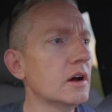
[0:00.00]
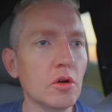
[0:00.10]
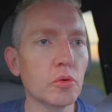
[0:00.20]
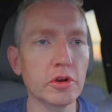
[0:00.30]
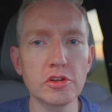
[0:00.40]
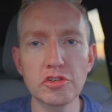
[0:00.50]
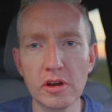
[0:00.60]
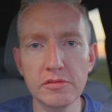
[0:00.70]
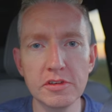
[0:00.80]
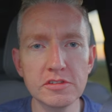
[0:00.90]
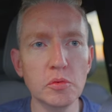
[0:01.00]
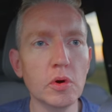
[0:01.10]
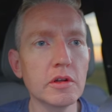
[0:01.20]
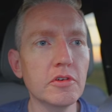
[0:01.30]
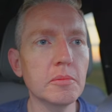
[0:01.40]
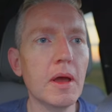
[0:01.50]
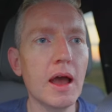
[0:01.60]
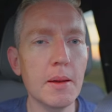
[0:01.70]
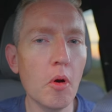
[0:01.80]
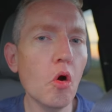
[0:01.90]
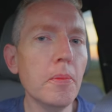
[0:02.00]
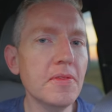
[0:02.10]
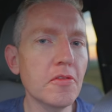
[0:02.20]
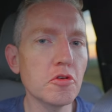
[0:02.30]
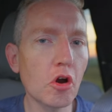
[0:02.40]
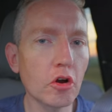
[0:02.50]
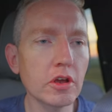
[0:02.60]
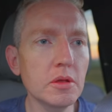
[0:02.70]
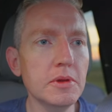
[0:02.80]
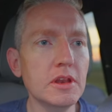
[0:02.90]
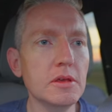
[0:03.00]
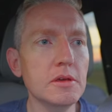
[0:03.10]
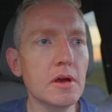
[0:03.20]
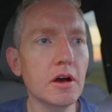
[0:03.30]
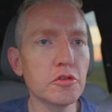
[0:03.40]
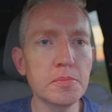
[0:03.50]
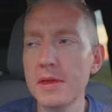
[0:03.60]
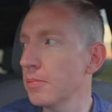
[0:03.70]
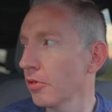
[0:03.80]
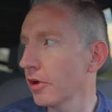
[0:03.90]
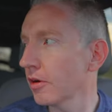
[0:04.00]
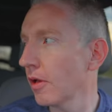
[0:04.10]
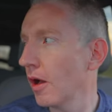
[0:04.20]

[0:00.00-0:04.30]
We're going to try to visit one of them. I'm hoping that there aren't going to be any other people there.